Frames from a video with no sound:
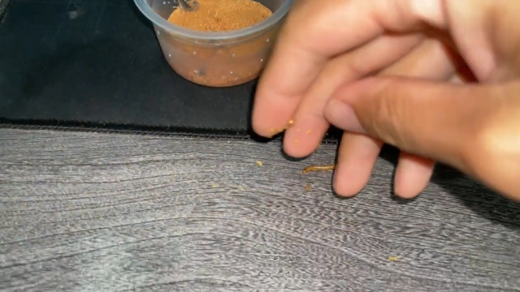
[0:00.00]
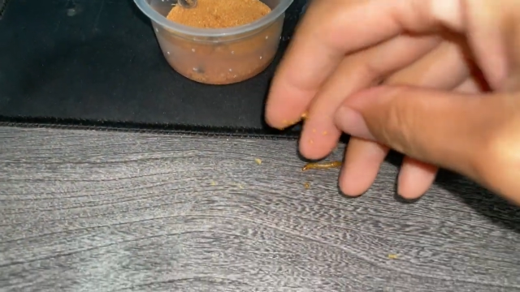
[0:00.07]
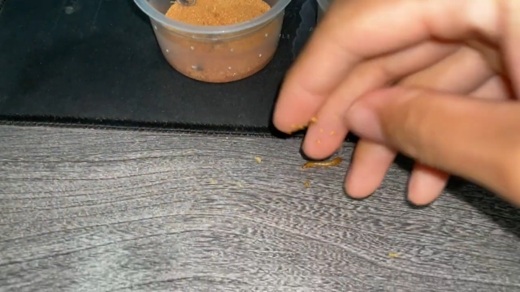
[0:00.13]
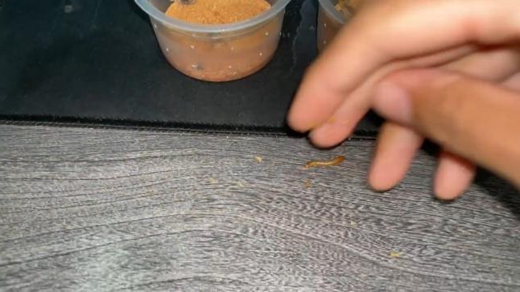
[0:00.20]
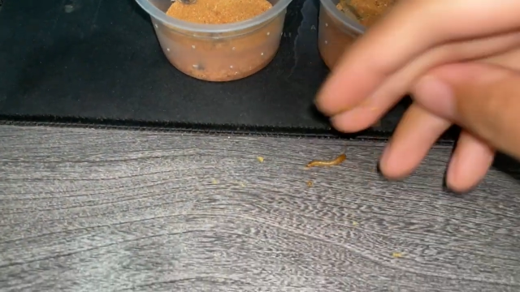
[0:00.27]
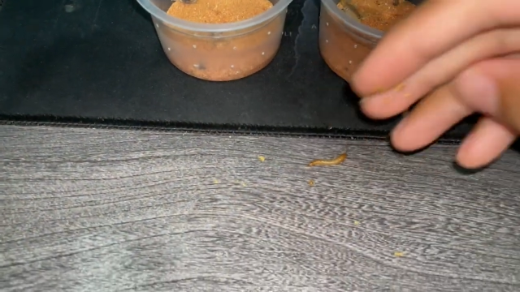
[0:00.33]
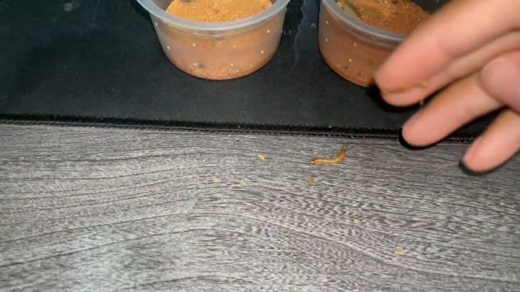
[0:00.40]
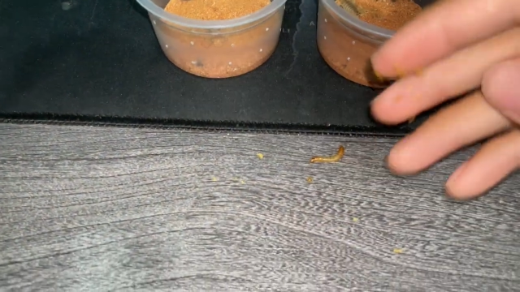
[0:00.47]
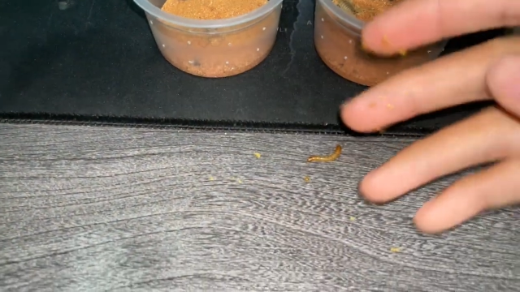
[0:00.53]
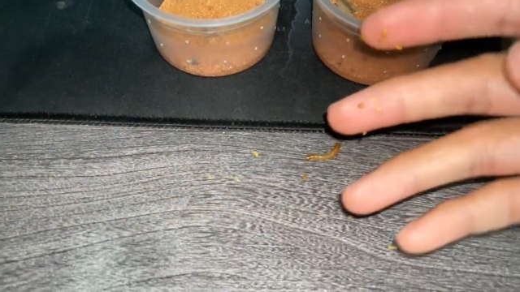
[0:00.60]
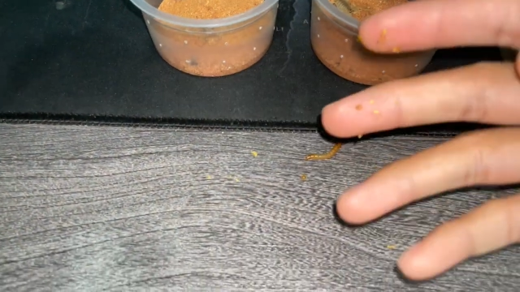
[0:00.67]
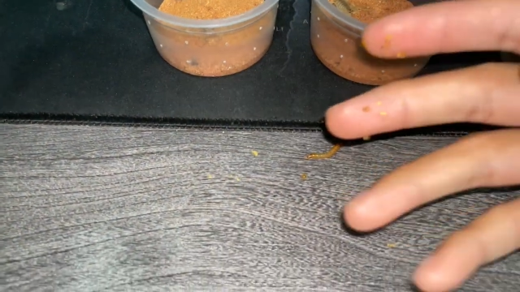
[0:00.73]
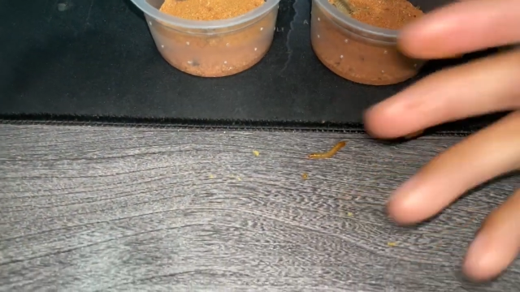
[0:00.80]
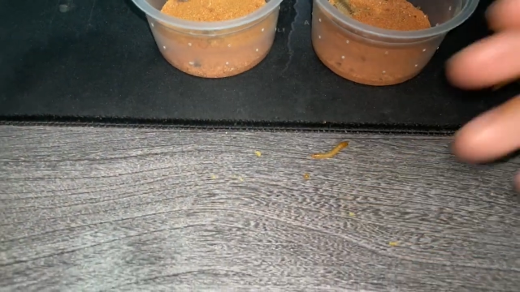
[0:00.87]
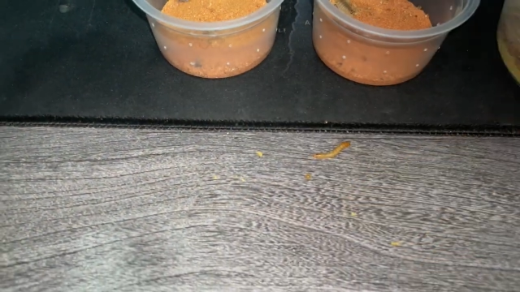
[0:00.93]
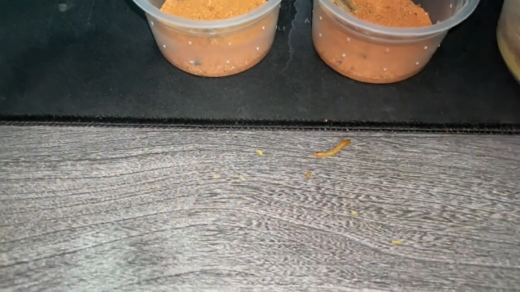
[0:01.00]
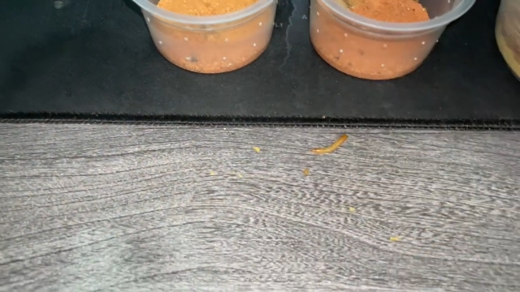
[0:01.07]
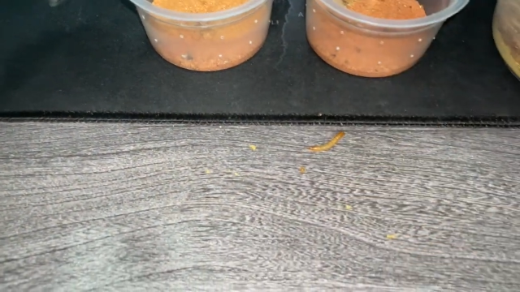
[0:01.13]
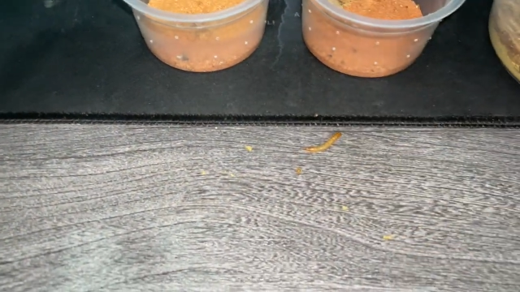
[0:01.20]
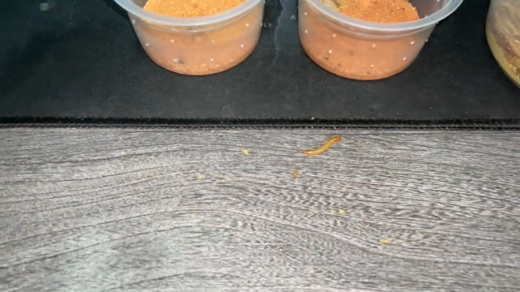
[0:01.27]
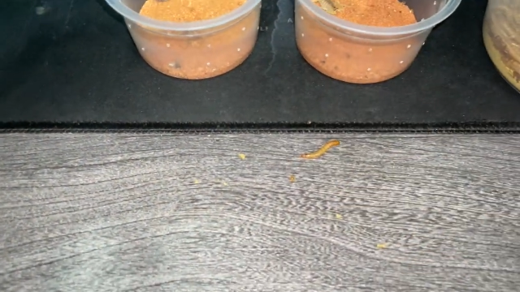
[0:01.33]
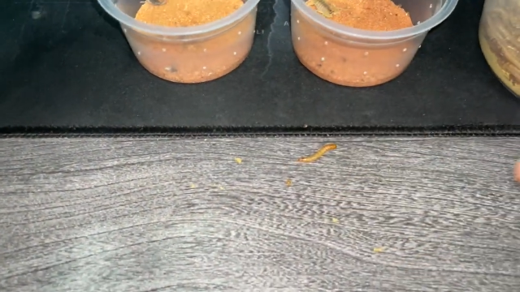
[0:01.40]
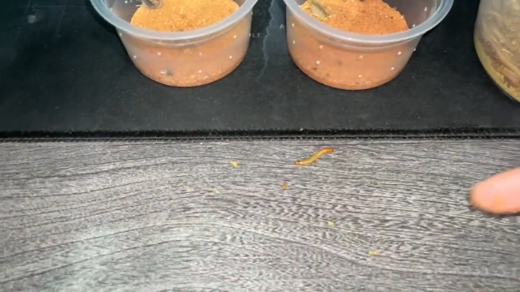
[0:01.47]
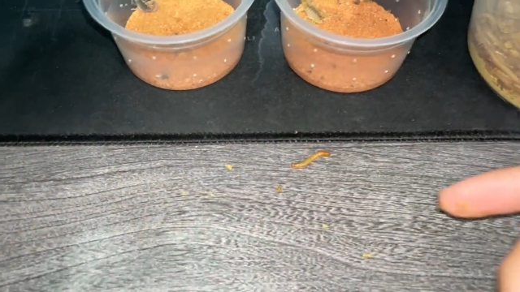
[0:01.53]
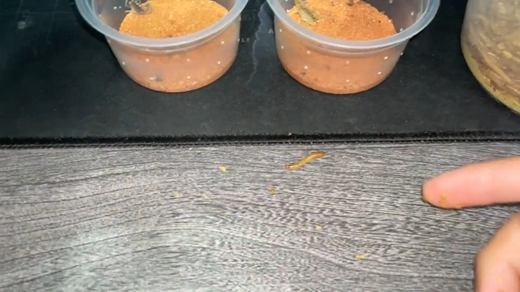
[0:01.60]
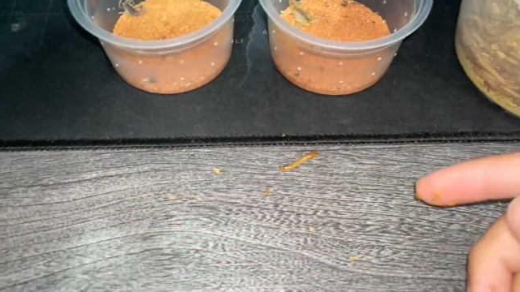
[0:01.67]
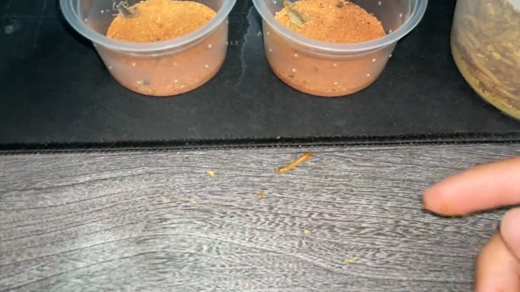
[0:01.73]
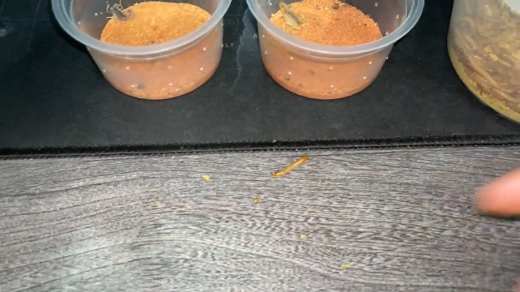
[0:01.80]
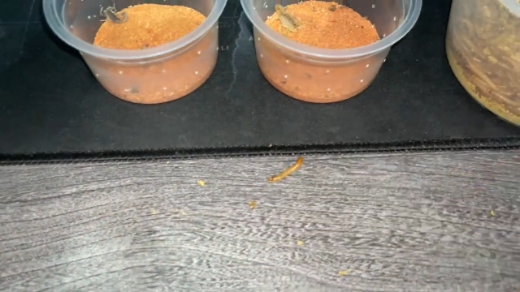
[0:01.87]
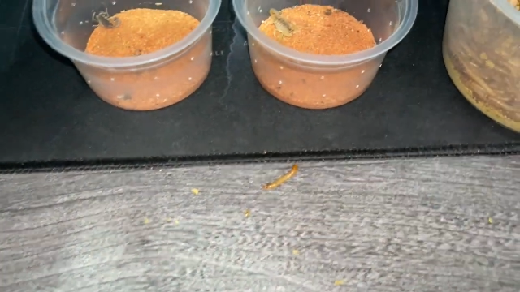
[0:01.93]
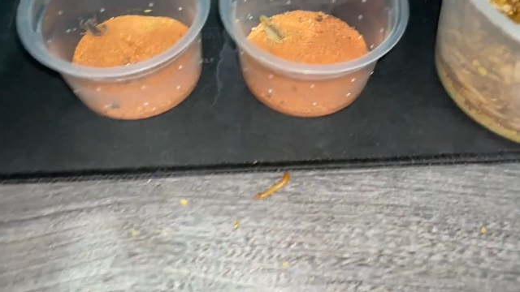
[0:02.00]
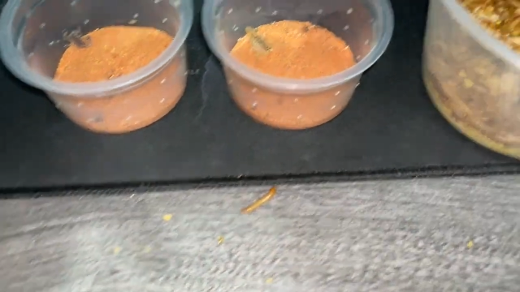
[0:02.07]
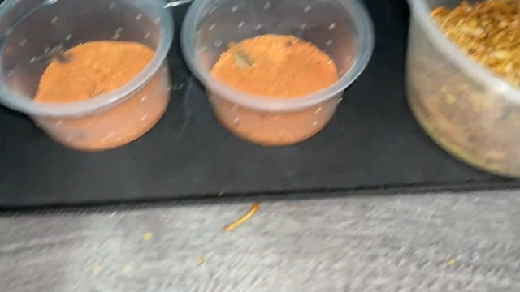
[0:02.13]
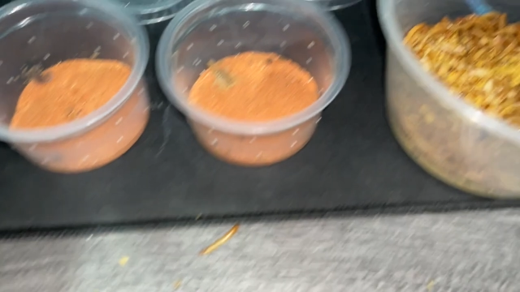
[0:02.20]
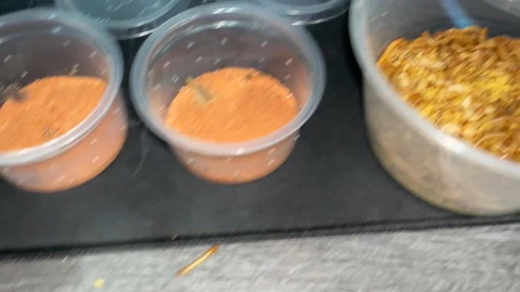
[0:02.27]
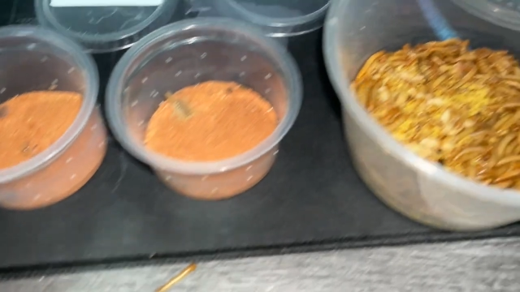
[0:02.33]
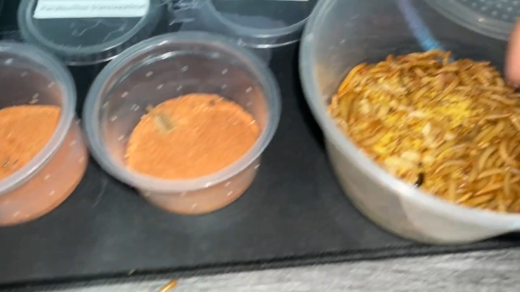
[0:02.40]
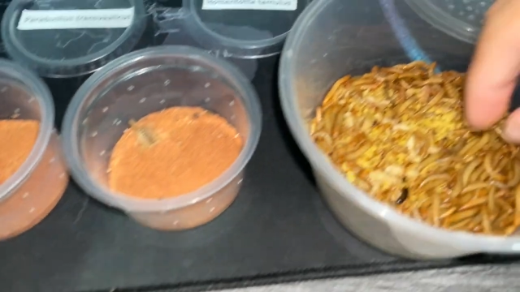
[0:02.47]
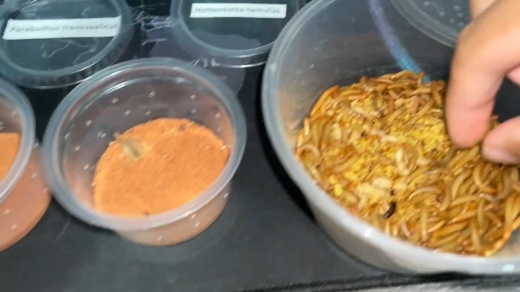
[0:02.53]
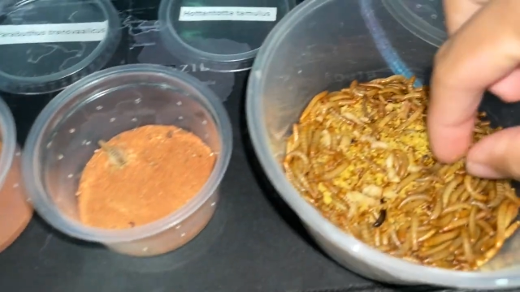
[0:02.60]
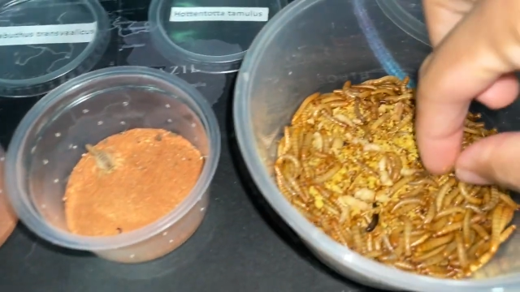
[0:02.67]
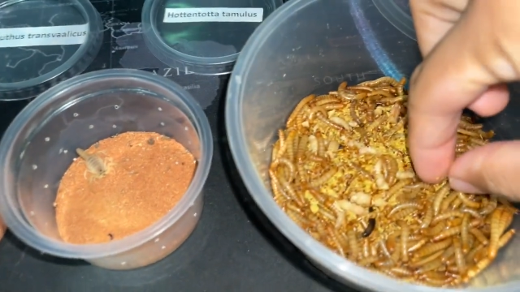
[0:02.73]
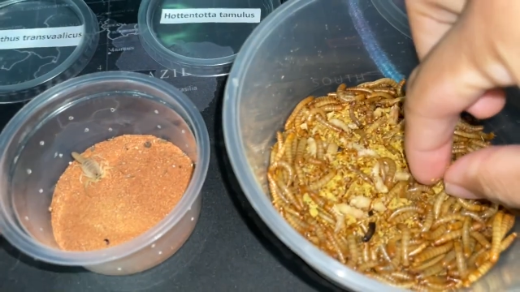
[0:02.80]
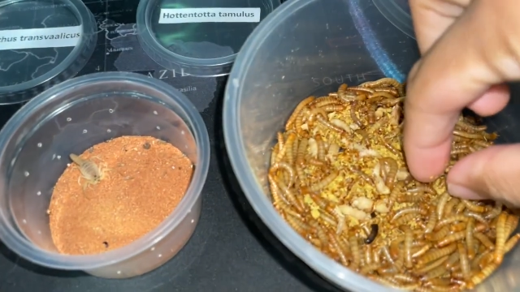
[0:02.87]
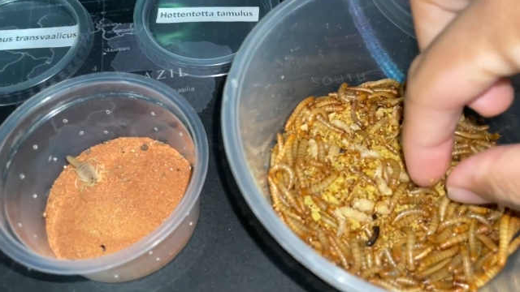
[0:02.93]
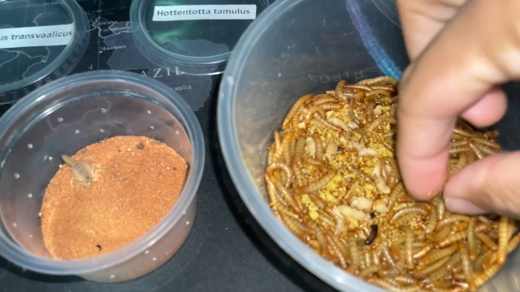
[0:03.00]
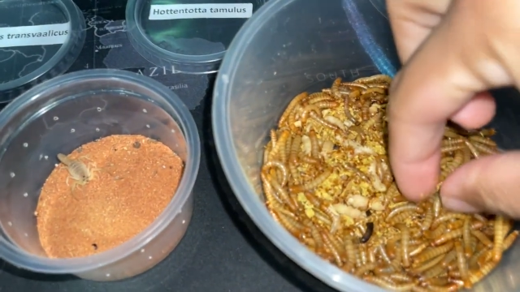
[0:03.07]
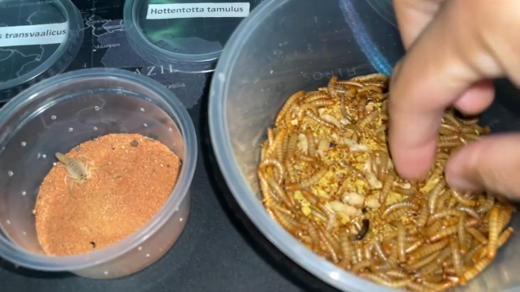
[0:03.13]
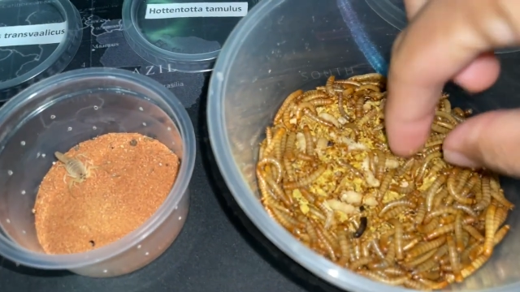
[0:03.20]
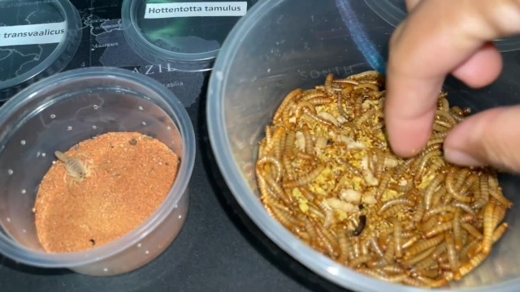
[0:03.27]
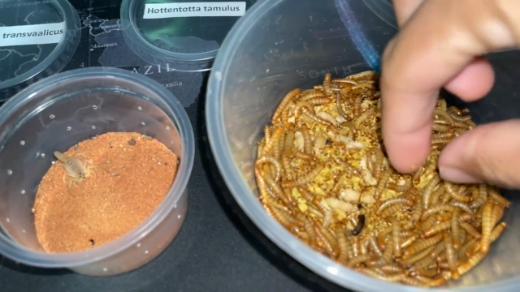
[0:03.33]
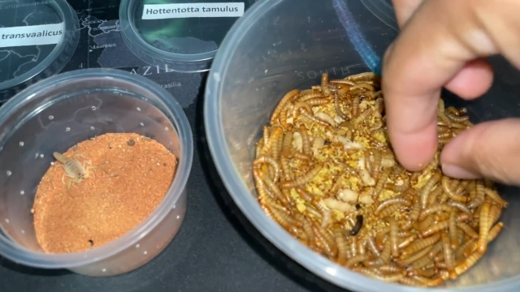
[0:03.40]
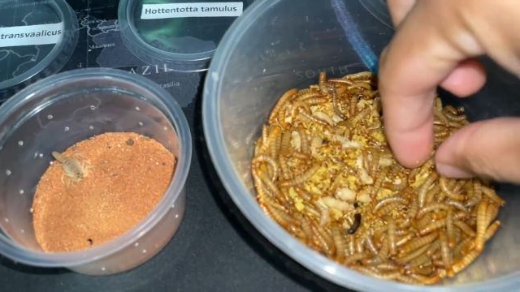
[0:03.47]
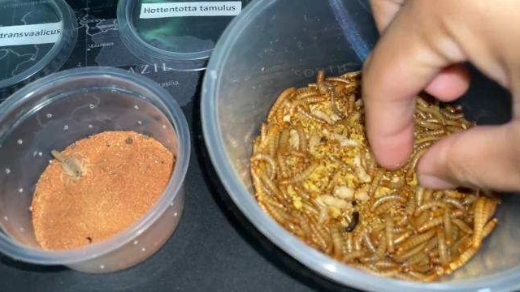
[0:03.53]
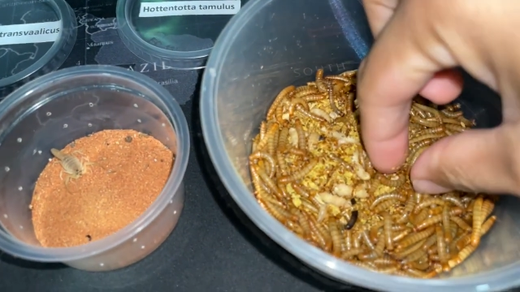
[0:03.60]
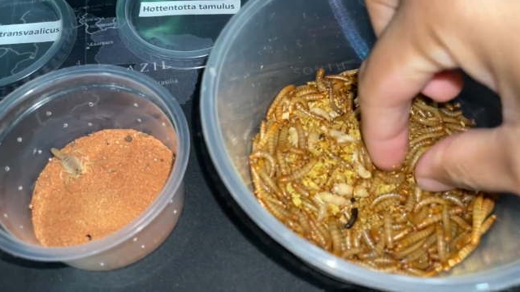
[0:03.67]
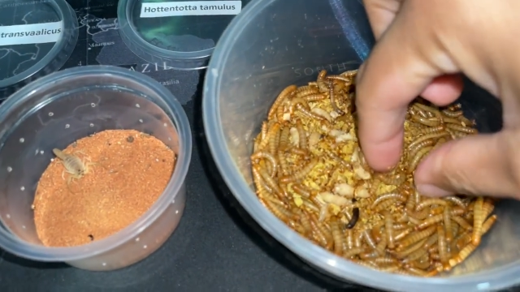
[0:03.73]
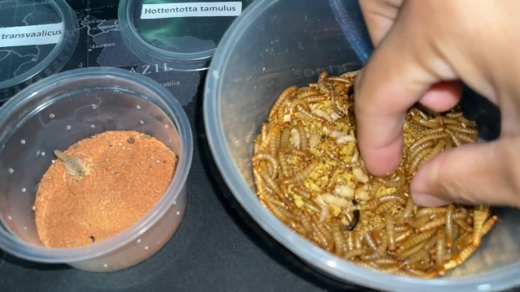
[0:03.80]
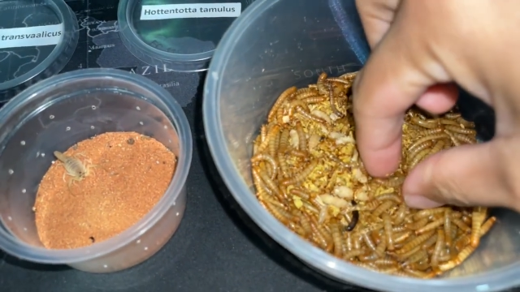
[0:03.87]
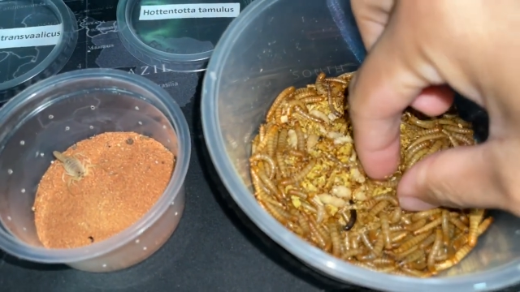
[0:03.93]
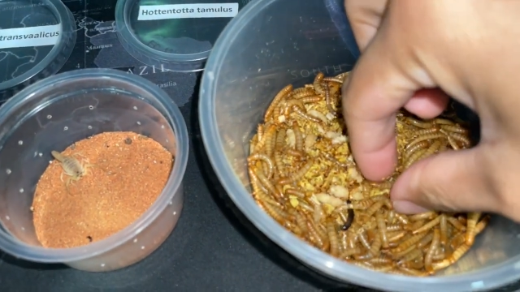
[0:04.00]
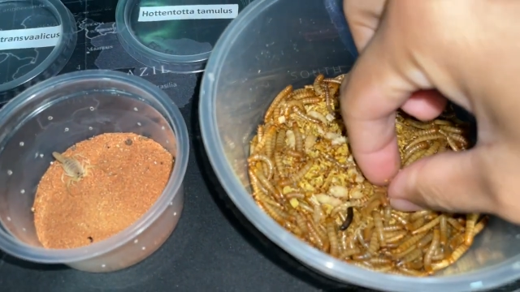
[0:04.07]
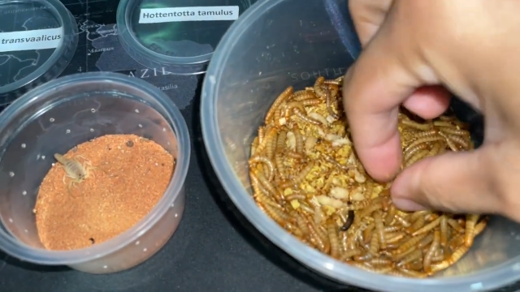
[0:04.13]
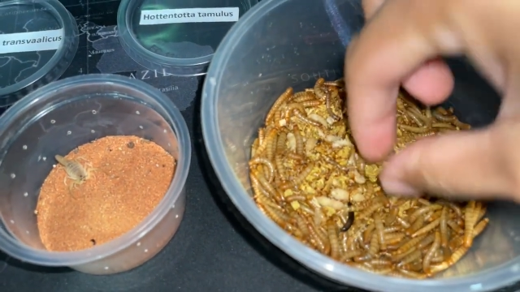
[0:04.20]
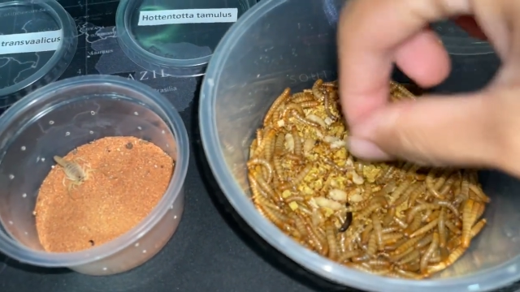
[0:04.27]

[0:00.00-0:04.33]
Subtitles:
No face is visible, so there are no lips to read.